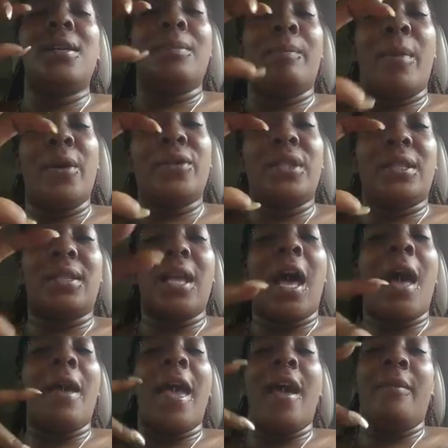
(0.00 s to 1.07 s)
Most of the time
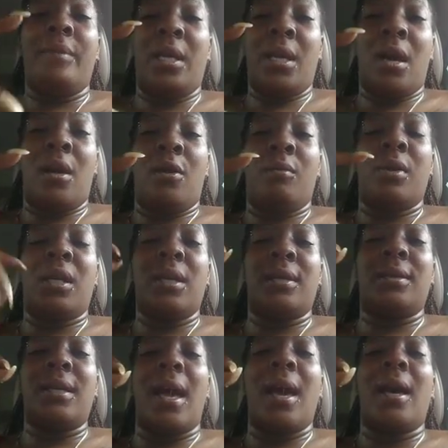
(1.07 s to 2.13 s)
I have been gone
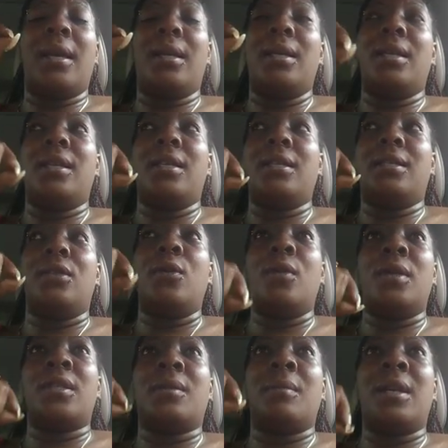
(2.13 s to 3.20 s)
because God is
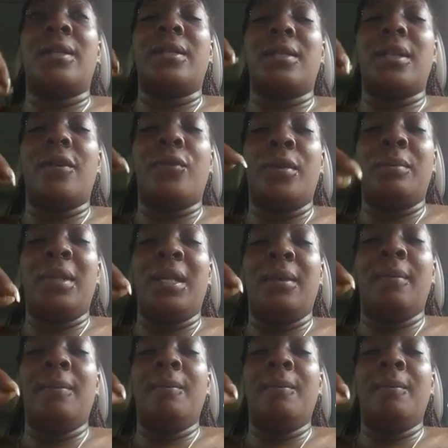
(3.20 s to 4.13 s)
doing some other stuff with me.